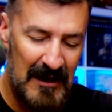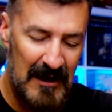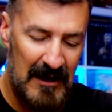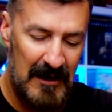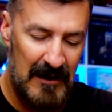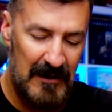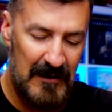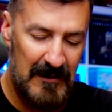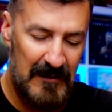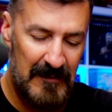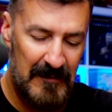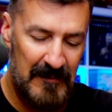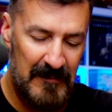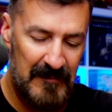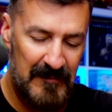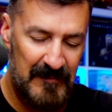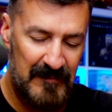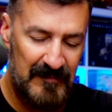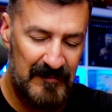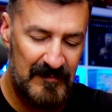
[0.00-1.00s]

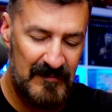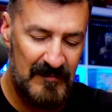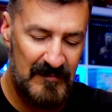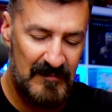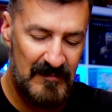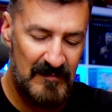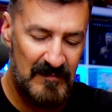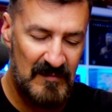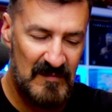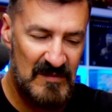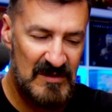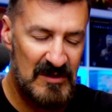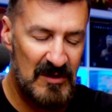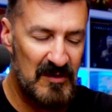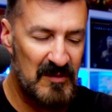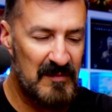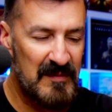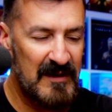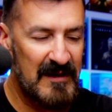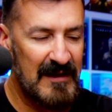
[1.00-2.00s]

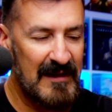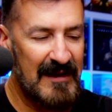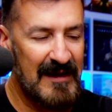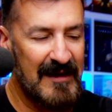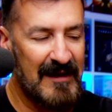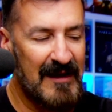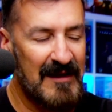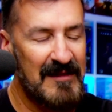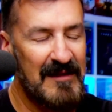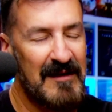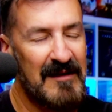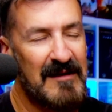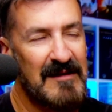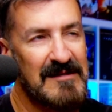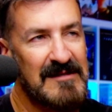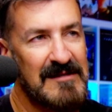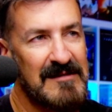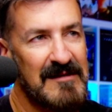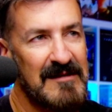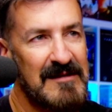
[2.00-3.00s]
But like, I think
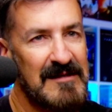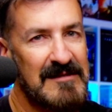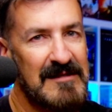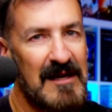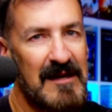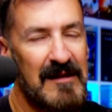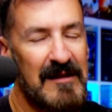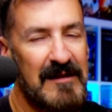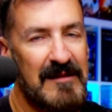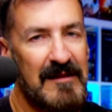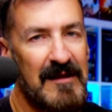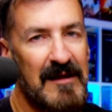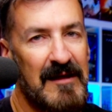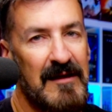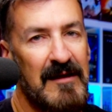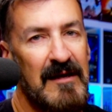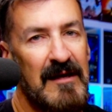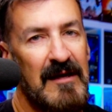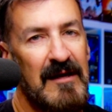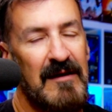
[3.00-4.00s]
it's kind of like that.